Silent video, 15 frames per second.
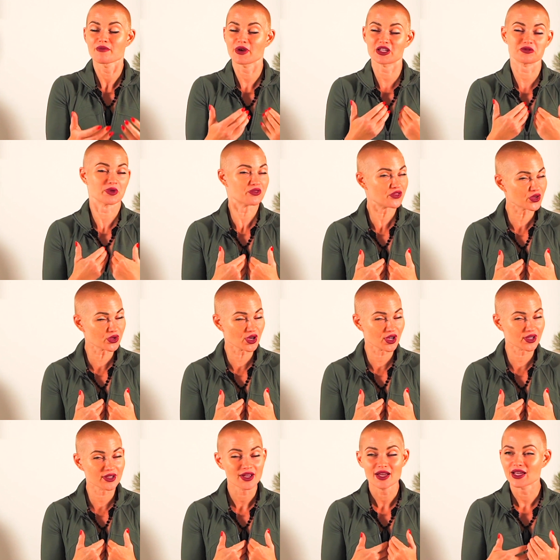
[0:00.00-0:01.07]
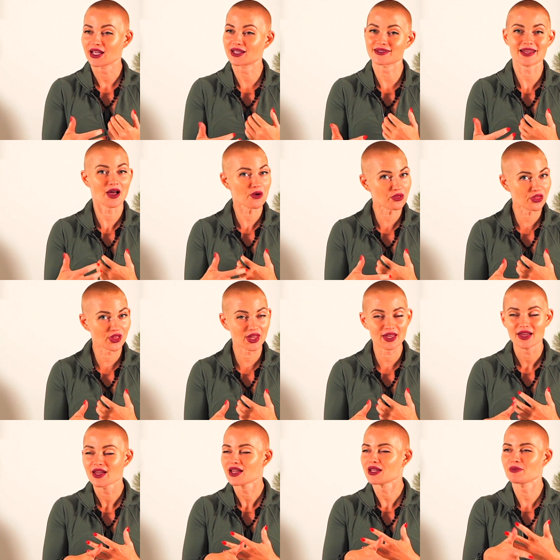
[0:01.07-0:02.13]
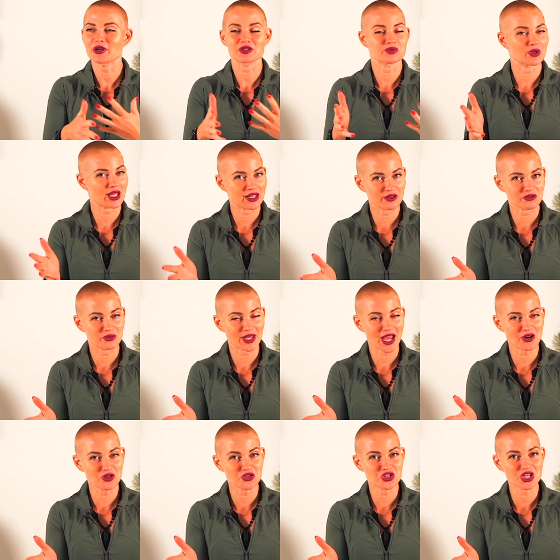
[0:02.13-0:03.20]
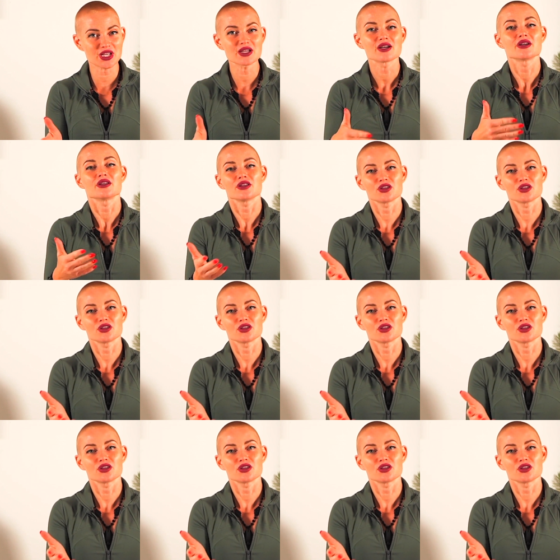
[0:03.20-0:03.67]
Makes me feel good. It's healthy. It makes me. It gives me energy.